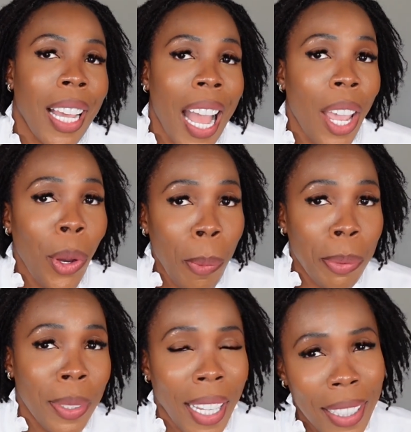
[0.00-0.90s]
I hope
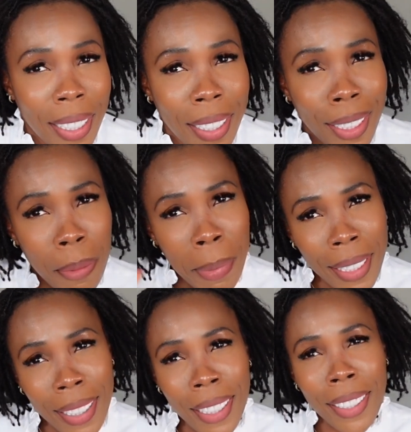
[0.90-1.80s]
that this
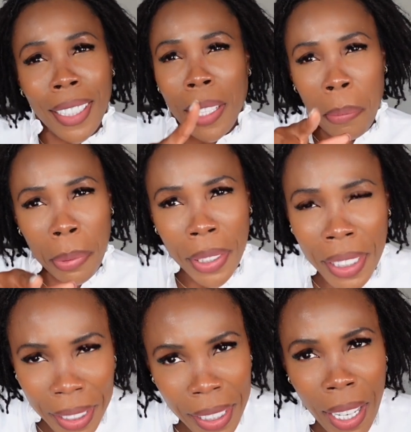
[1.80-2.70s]
message that I'm
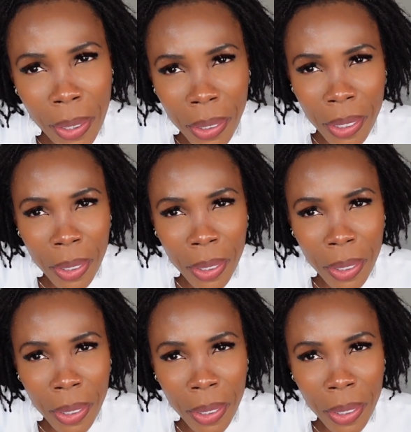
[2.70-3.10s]
preaching now